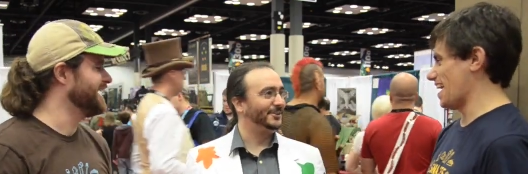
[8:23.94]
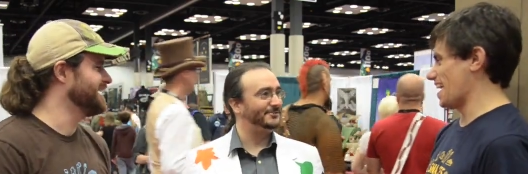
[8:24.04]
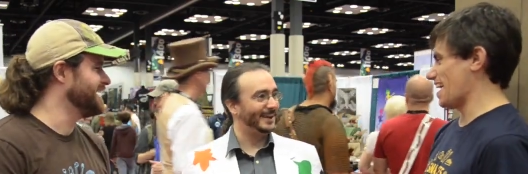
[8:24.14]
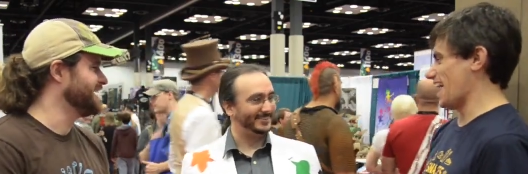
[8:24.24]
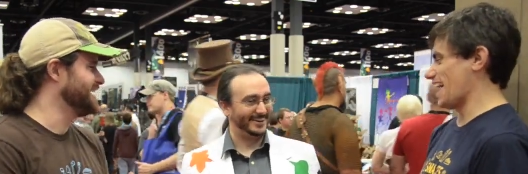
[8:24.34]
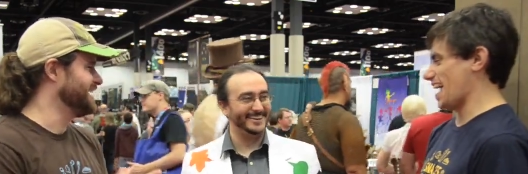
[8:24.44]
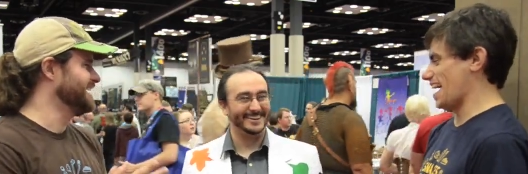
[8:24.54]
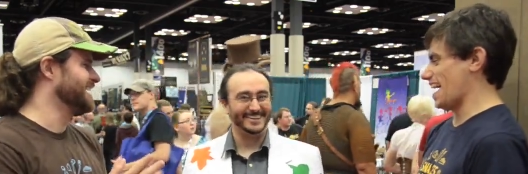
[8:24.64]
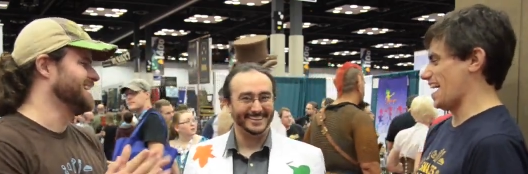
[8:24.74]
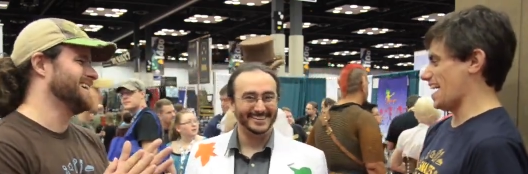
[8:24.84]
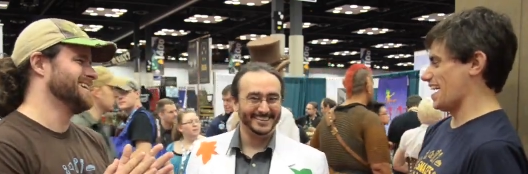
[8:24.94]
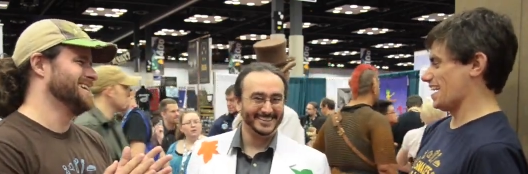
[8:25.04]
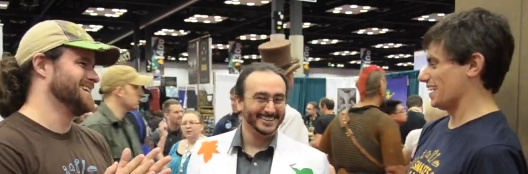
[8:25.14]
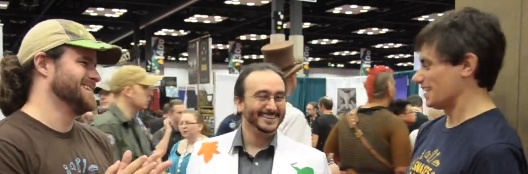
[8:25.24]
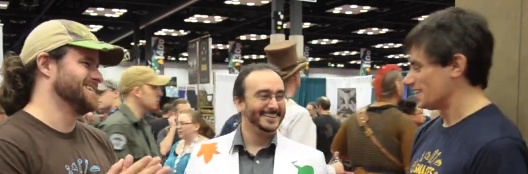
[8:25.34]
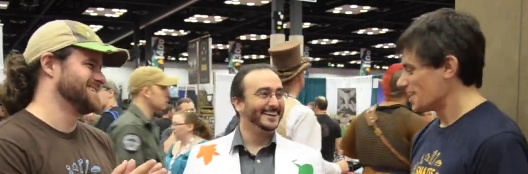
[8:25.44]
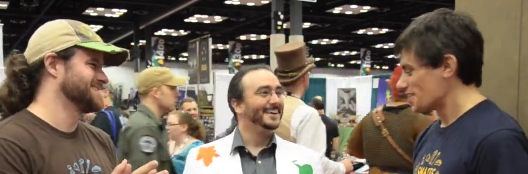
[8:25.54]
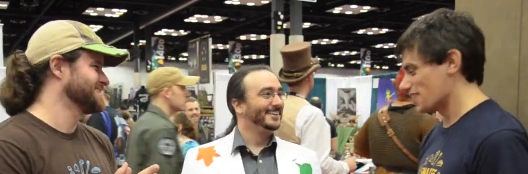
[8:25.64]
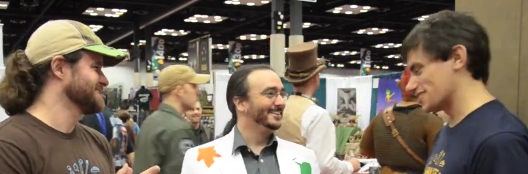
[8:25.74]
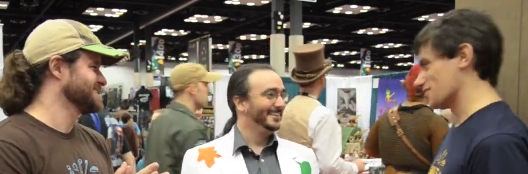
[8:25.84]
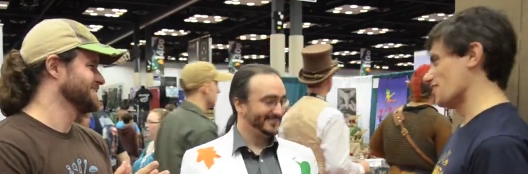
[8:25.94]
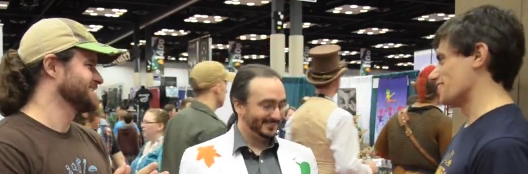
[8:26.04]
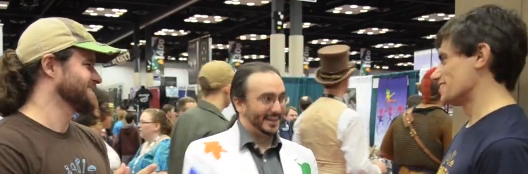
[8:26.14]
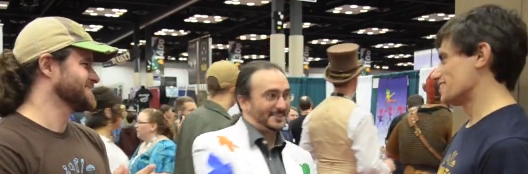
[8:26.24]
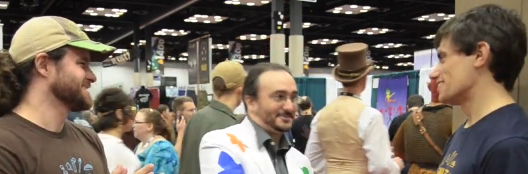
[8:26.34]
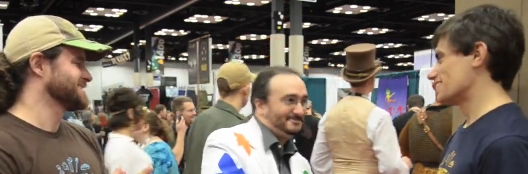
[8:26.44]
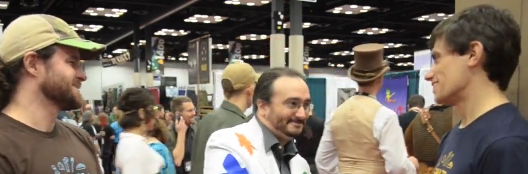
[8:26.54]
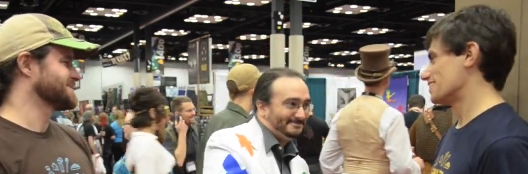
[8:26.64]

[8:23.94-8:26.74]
Speaker 1: the favor. Thanks a lot. Thanks.